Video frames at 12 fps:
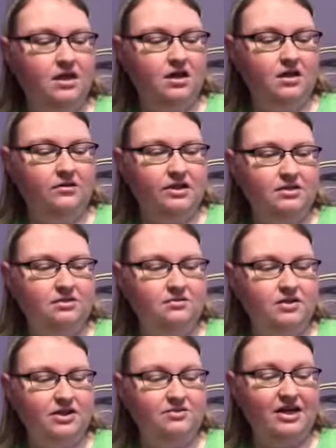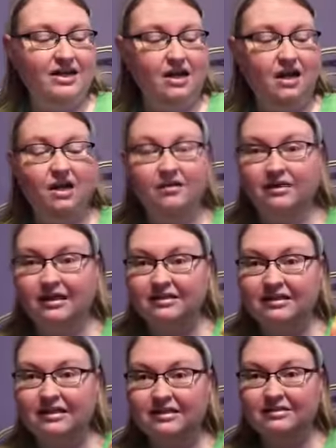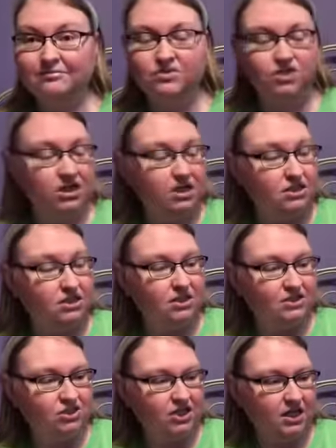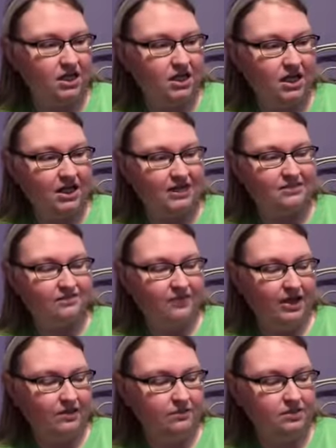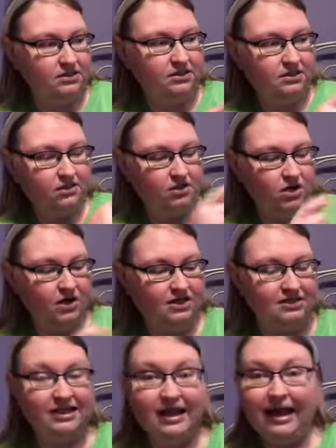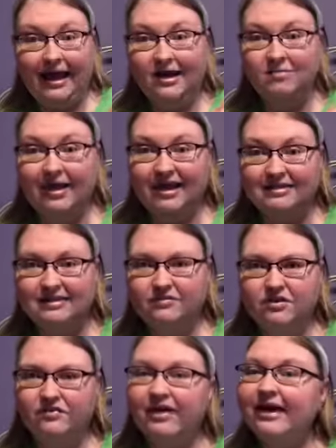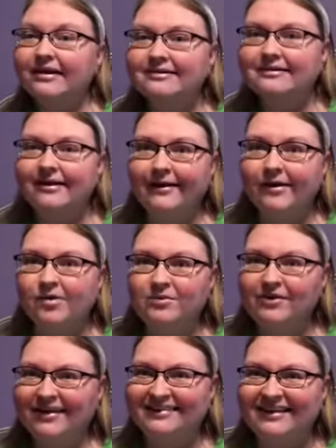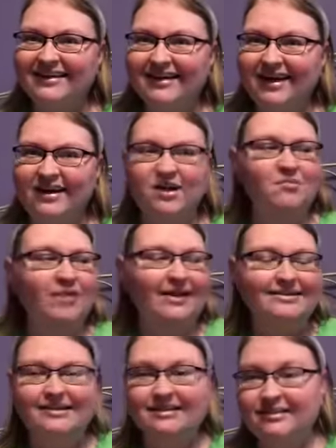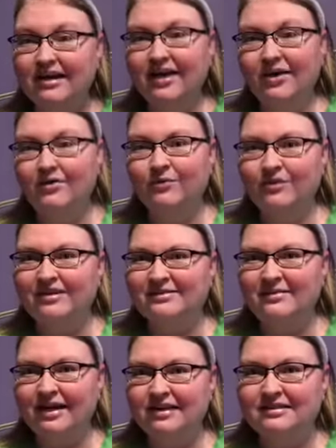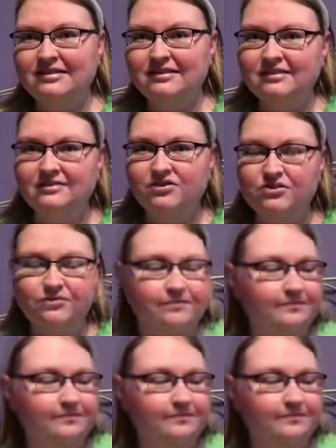All right, you guys ready? Oh, I see some a chick, some flowers, the cross, and a basket full of eggs. And I hope you guys got a basket with some eggs, too.